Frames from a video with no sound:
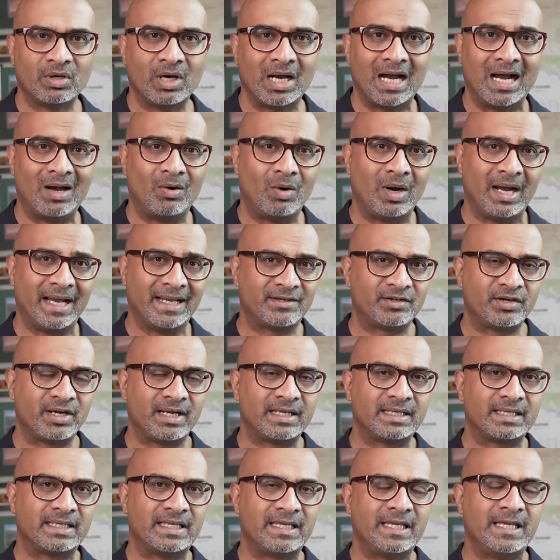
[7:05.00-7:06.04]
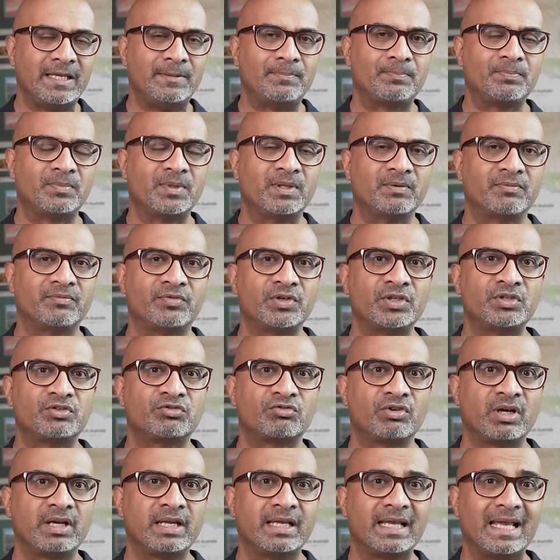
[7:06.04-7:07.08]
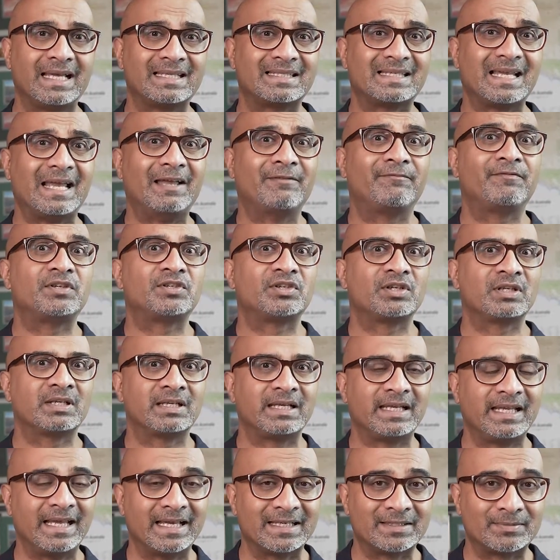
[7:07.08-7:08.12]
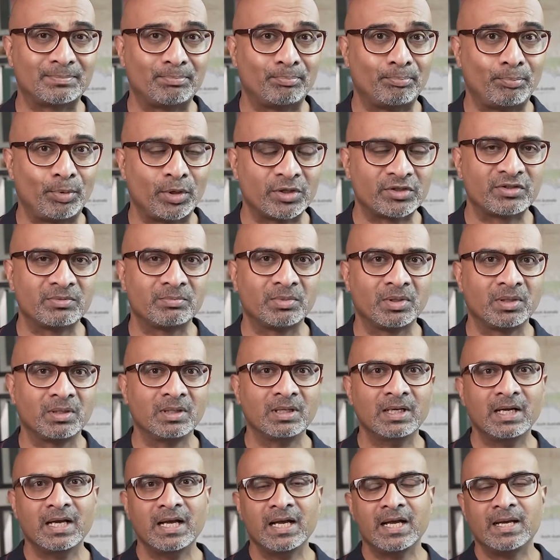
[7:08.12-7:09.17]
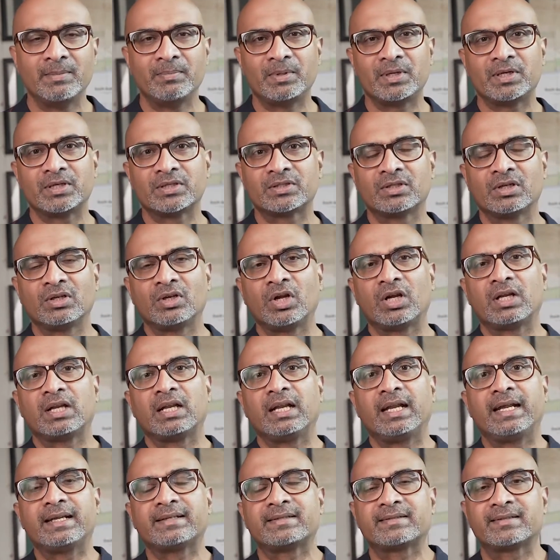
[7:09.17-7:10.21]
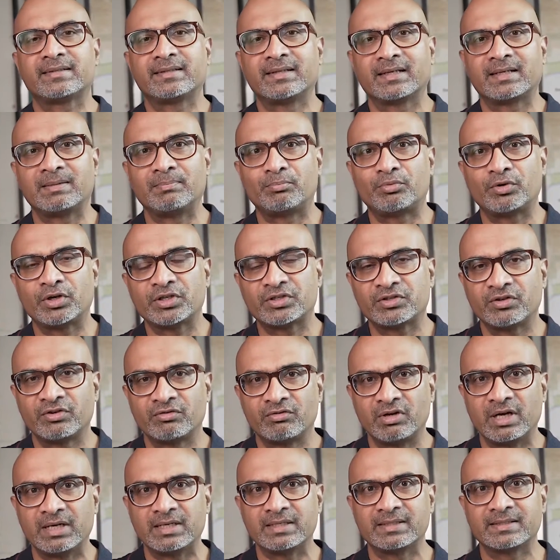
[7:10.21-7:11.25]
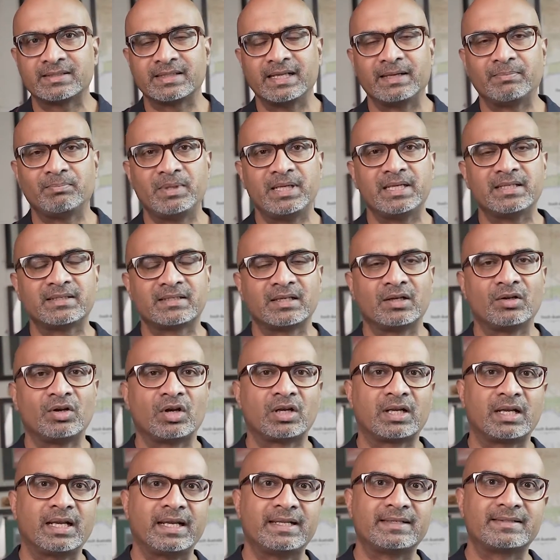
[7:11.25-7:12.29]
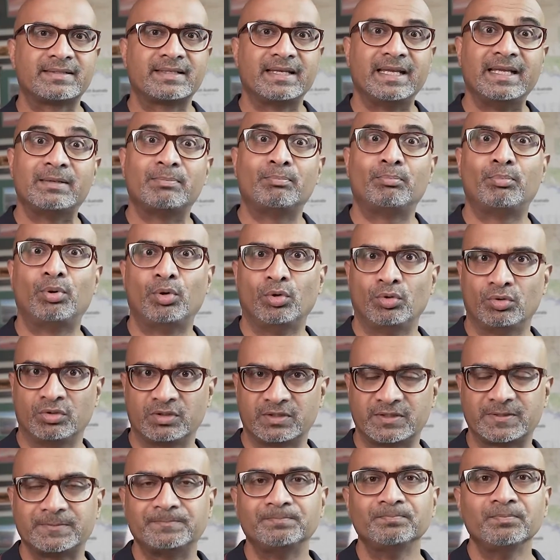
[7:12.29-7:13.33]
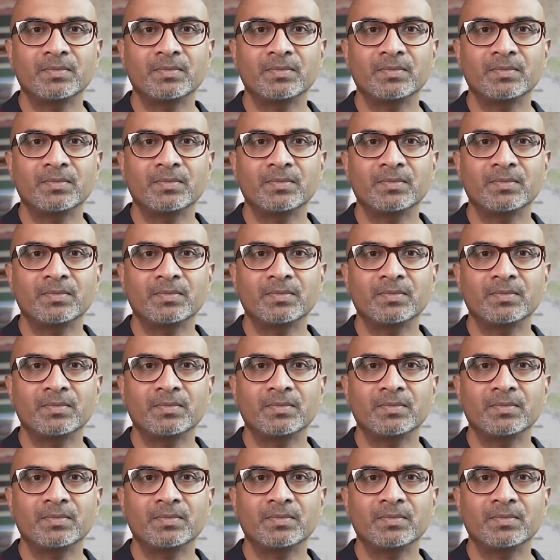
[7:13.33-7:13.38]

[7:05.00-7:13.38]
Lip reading: how I try and keep the fridge running as efficiently as possible, because the lot less the compressor runs, that means a lot less it pulls.